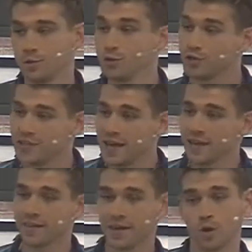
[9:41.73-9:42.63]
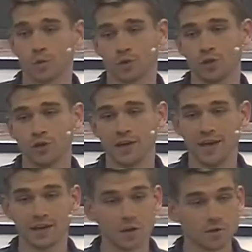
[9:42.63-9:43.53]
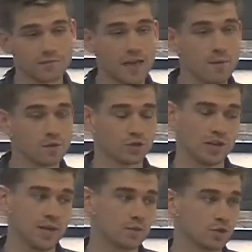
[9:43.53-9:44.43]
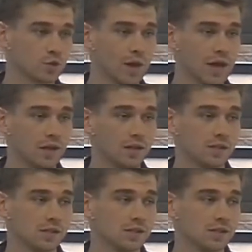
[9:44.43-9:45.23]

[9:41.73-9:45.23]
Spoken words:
Would you take that opportunity and love them as your neighbors as well?